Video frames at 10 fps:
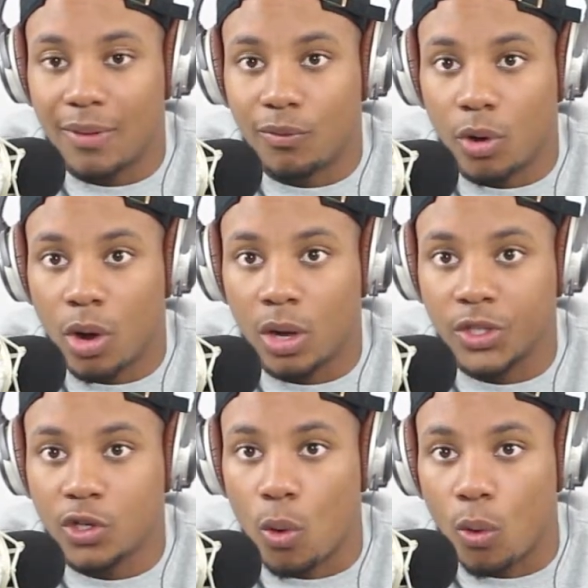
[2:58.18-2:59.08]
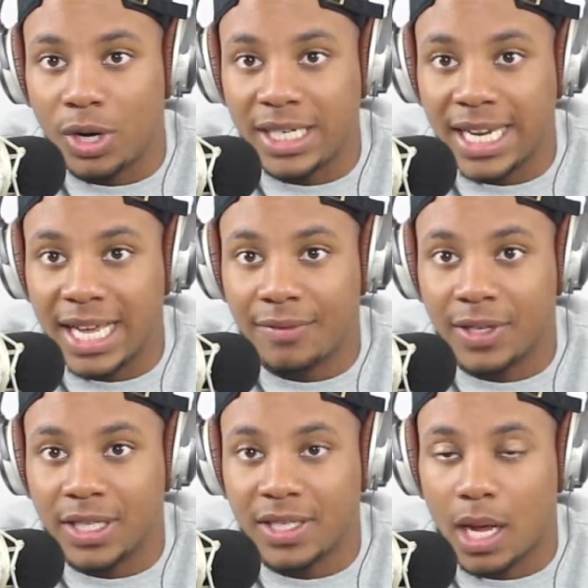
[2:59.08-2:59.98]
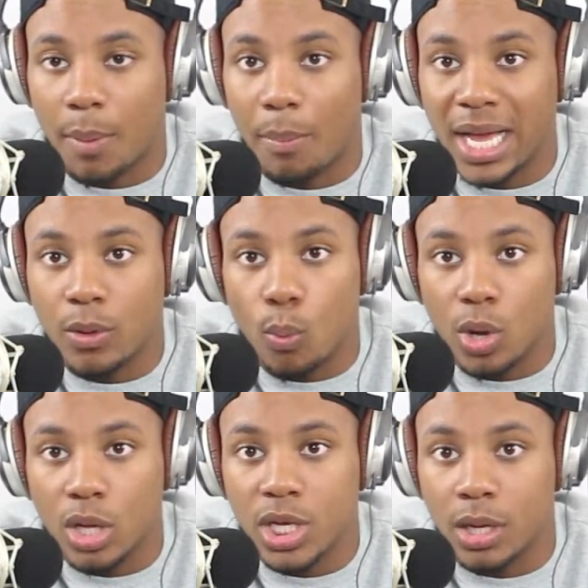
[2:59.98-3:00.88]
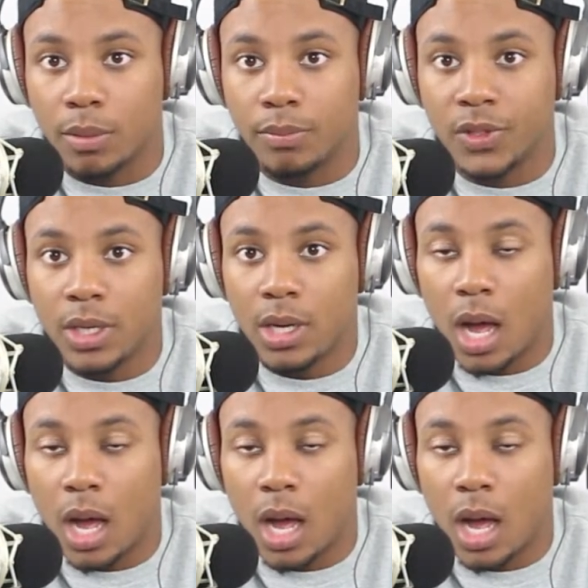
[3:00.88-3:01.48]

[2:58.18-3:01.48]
Ross, Corey Davis, Mike Williams,